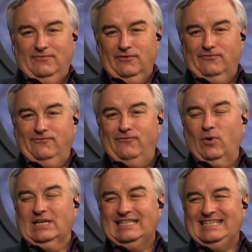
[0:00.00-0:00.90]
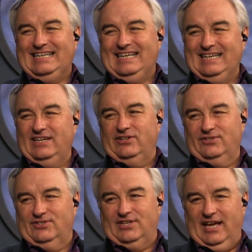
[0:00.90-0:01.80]
me for uptake. 14
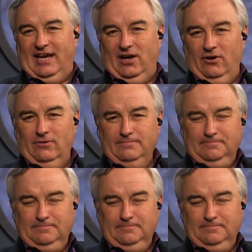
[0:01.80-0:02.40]
years now.